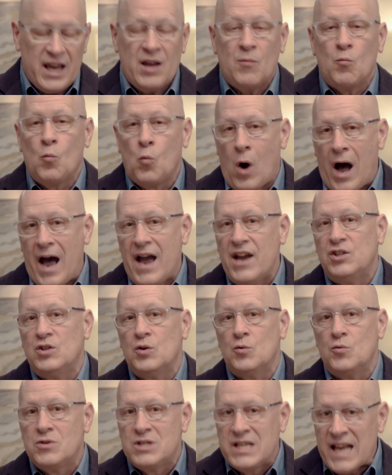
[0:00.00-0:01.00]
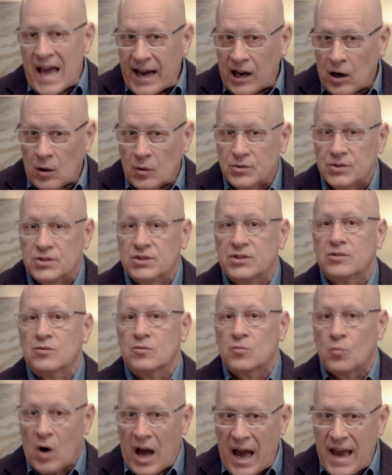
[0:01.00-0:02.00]
and why do doubts
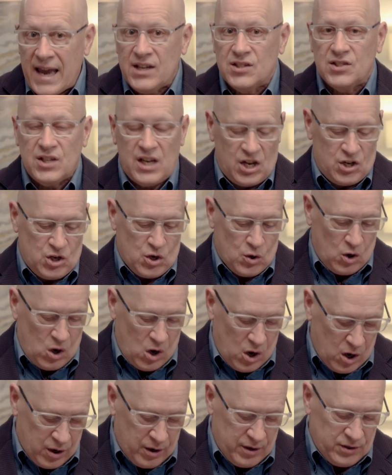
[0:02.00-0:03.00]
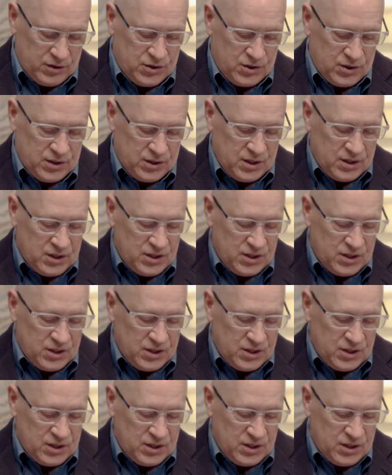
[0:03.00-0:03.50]
rise in your hearts?